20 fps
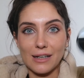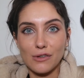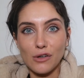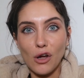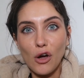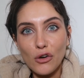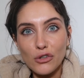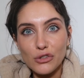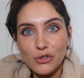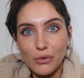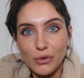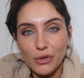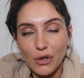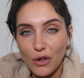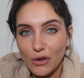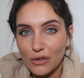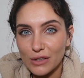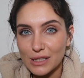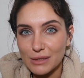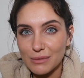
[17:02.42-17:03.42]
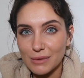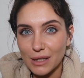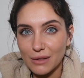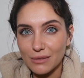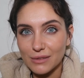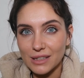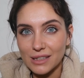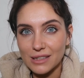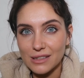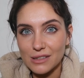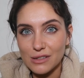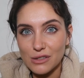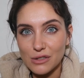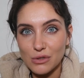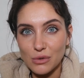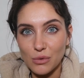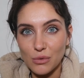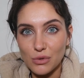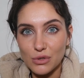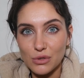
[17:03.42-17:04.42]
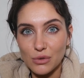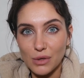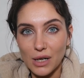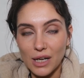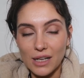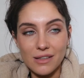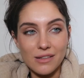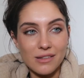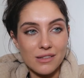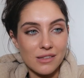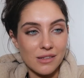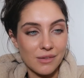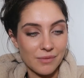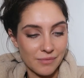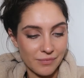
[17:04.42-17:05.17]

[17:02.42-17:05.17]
I cannot go on holidays without this. It's so, so nice.